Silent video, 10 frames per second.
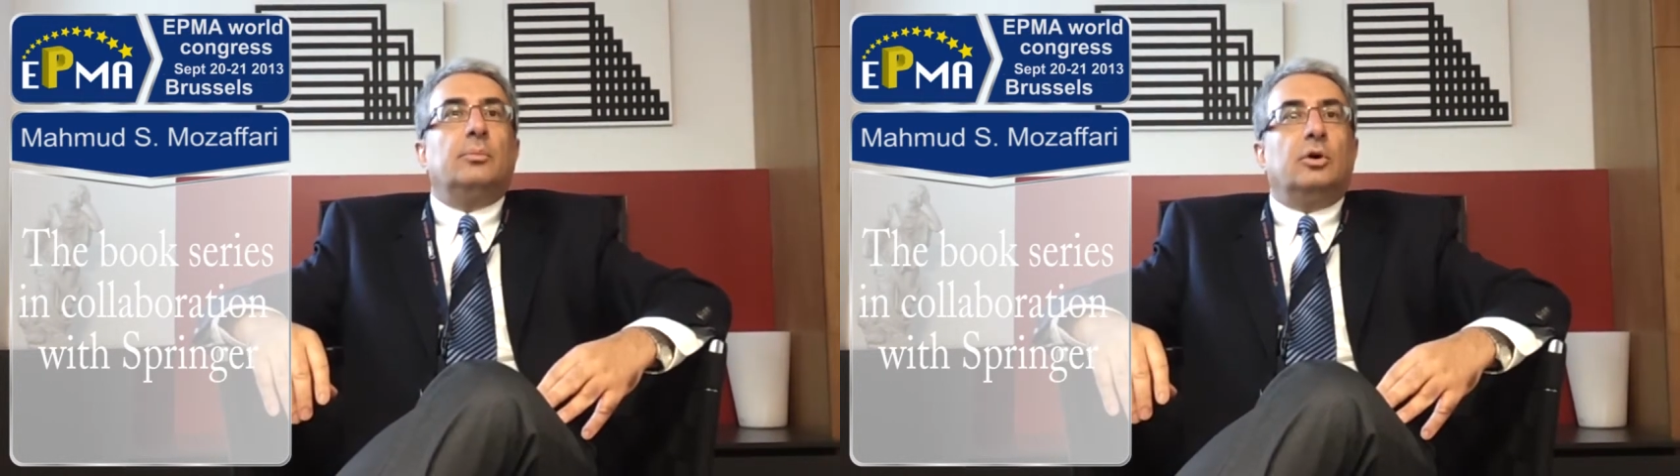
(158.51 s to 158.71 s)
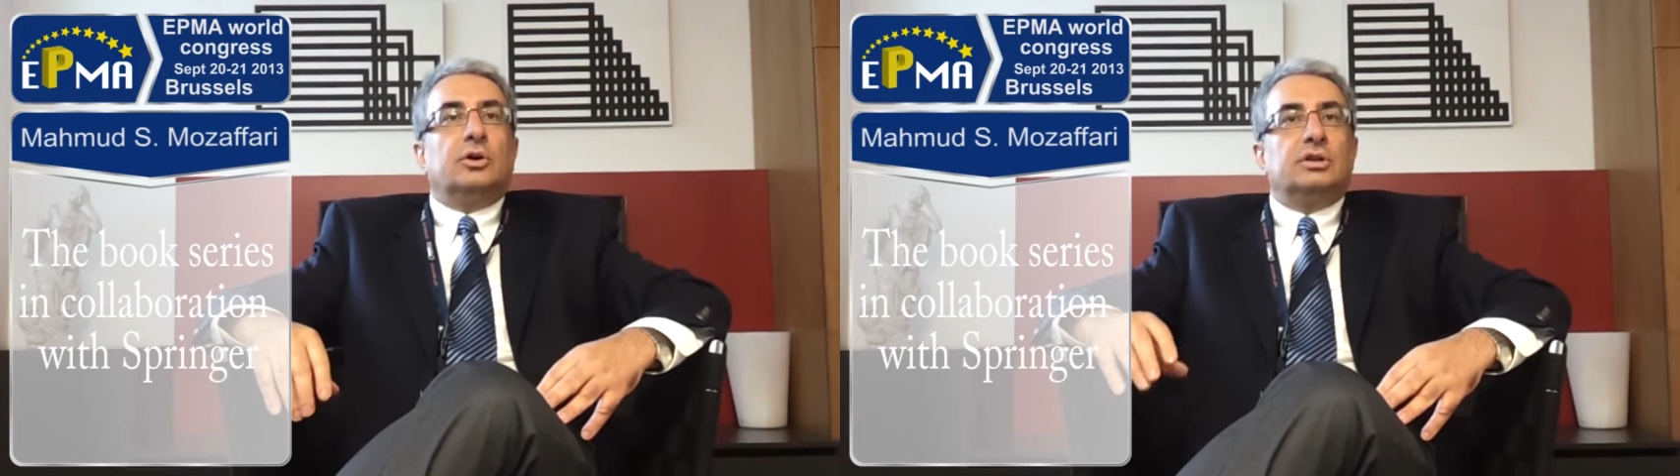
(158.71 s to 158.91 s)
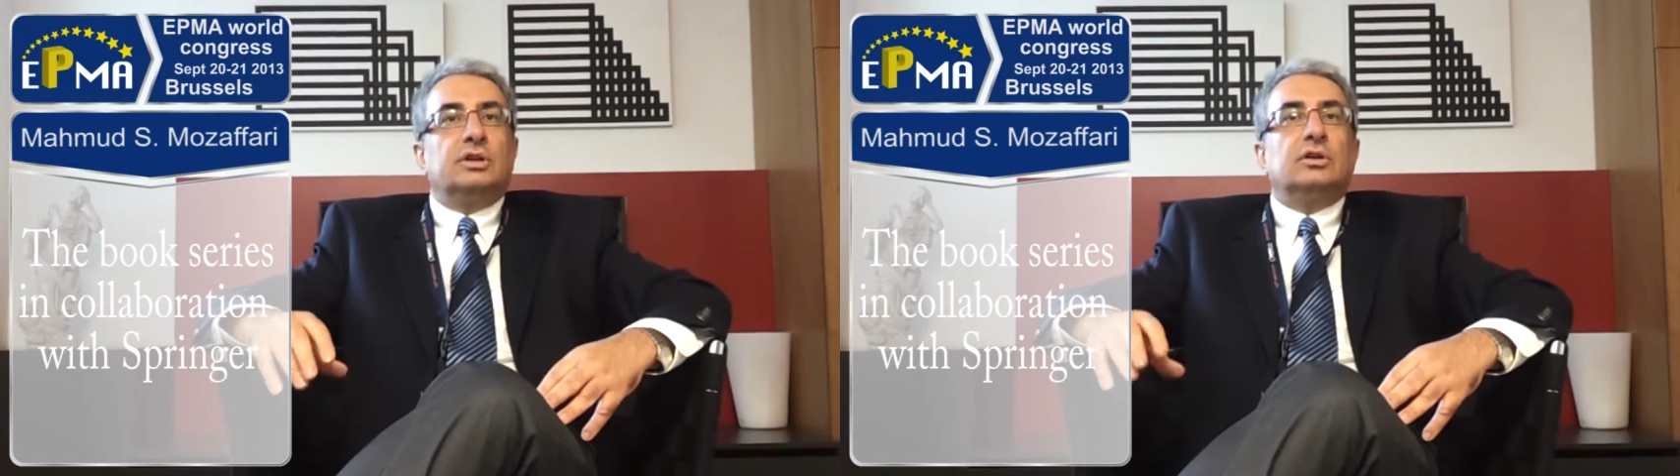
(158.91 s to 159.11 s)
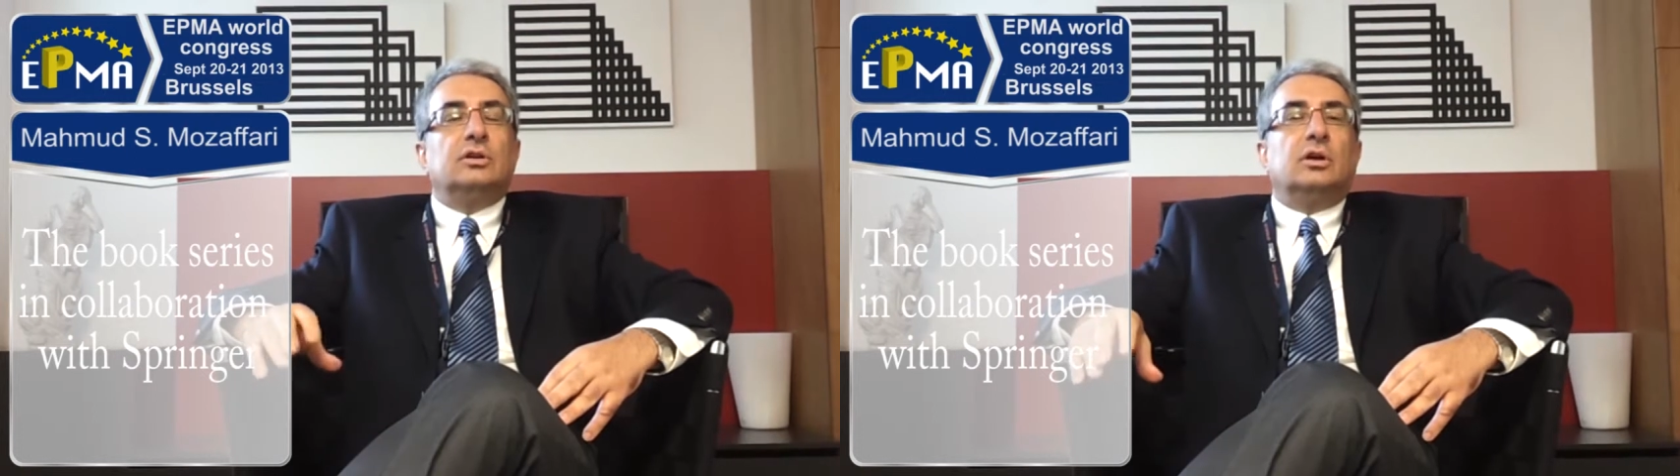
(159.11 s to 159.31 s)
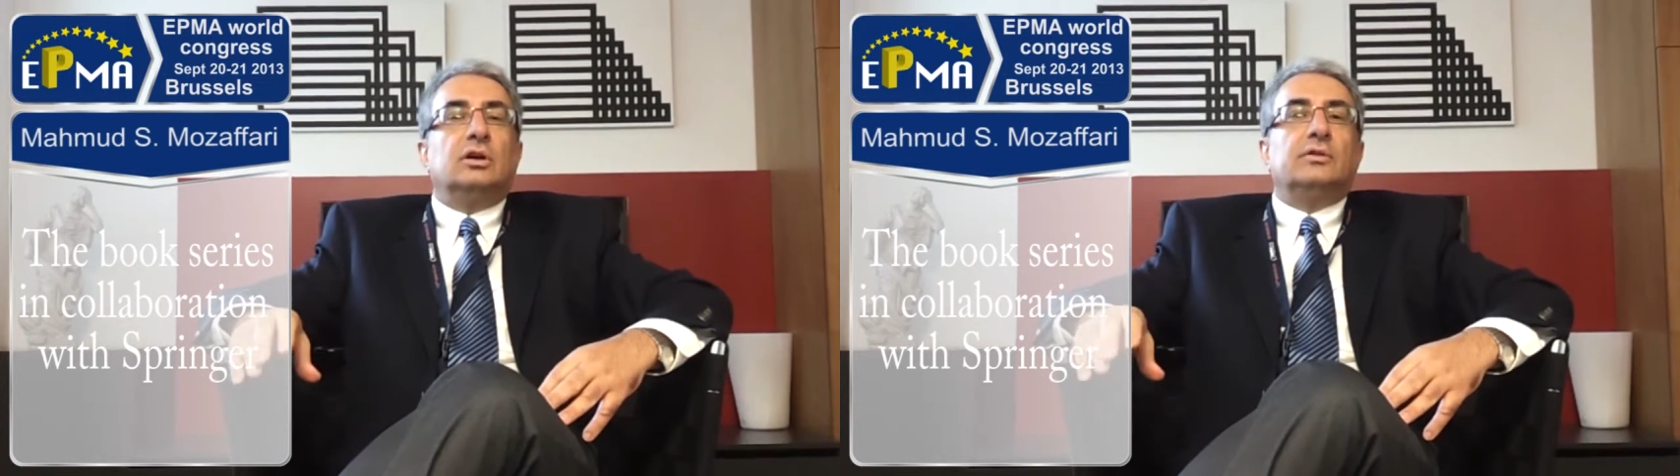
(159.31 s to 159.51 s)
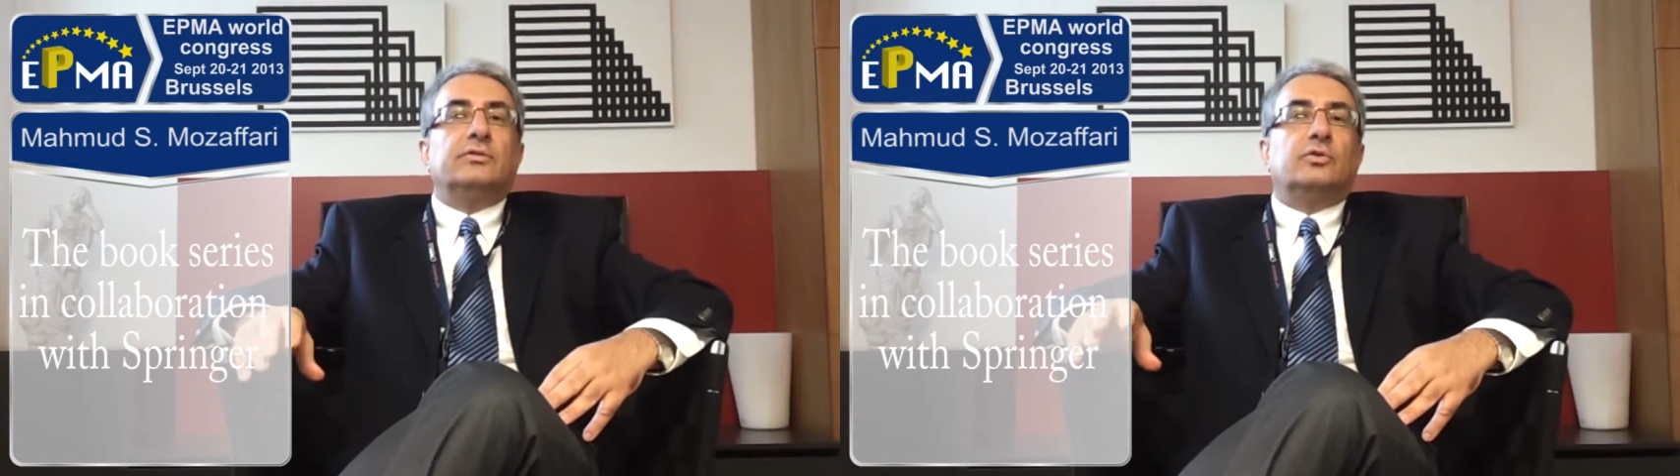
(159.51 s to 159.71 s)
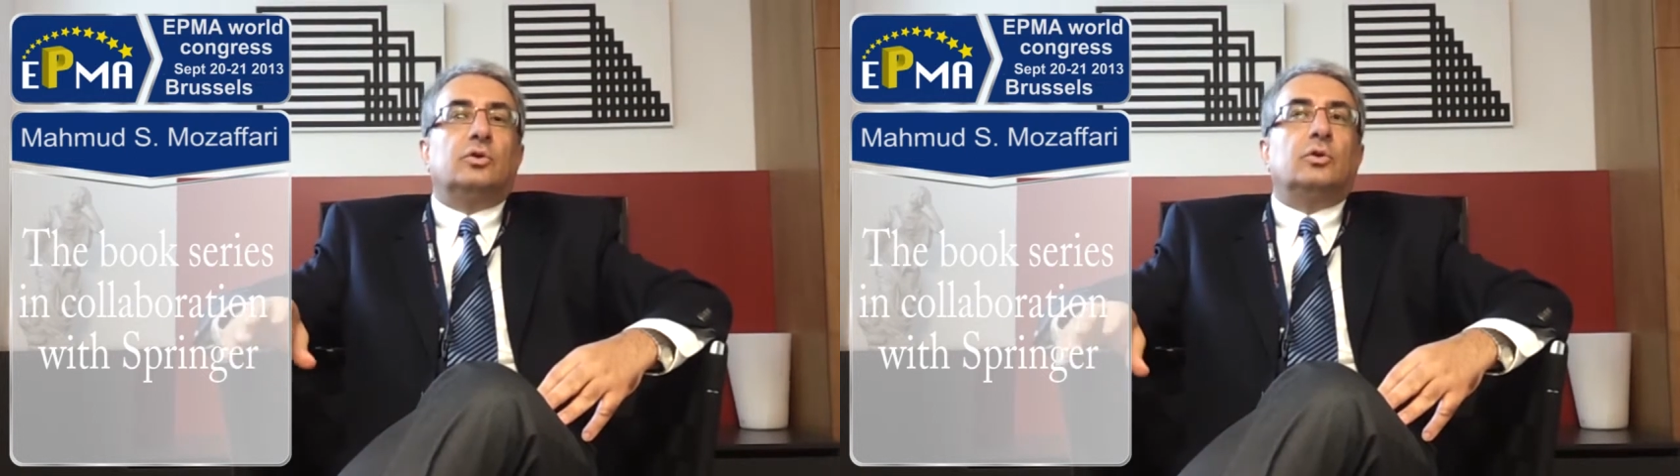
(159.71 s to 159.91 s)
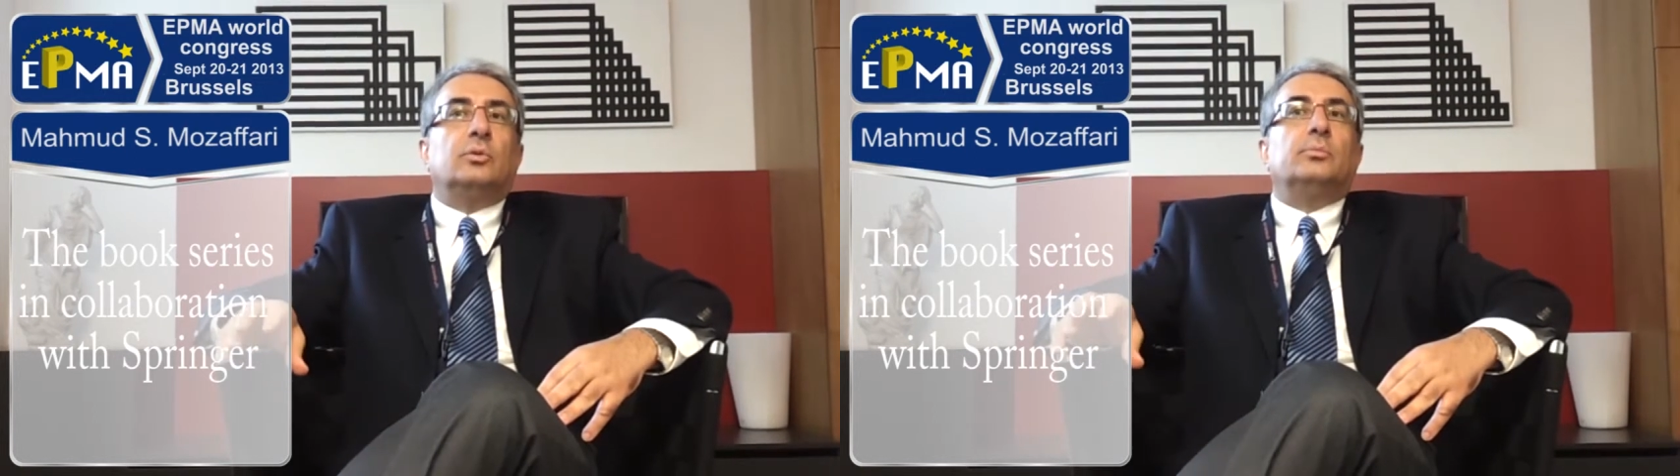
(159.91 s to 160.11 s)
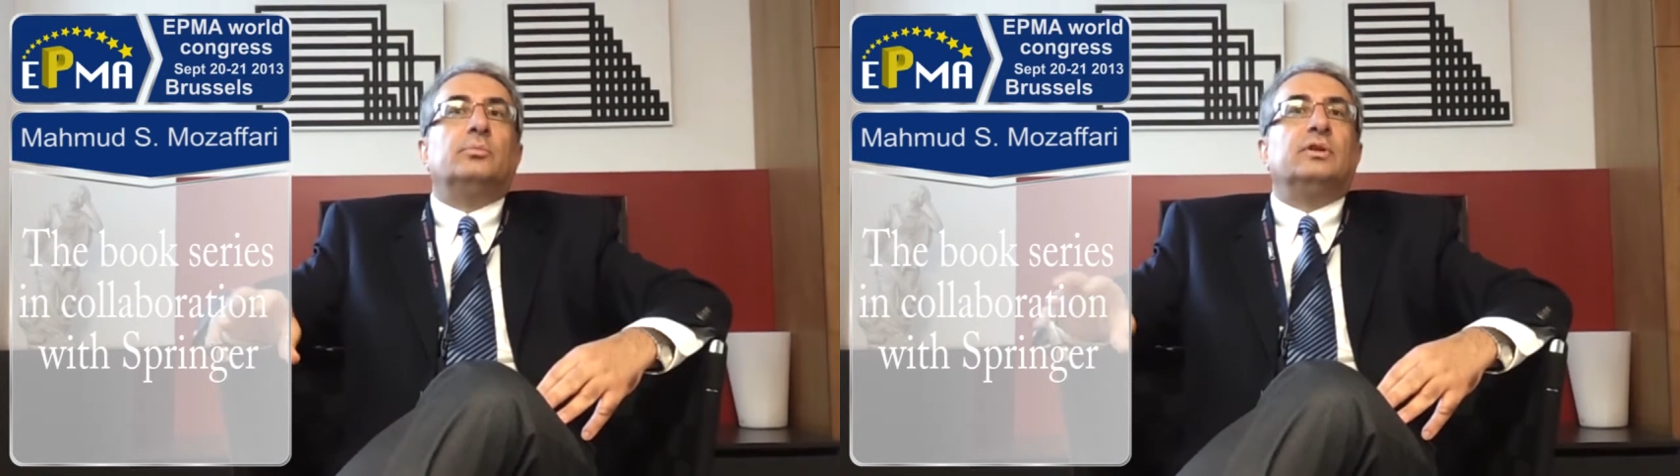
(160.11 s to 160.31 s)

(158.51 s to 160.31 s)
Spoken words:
particularly from